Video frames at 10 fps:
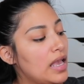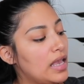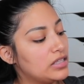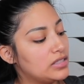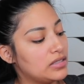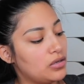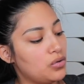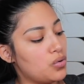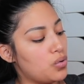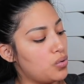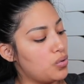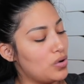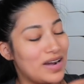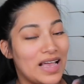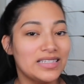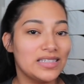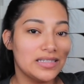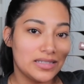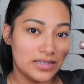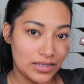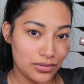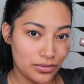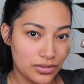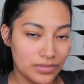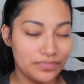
It's, oh, nice and sealed.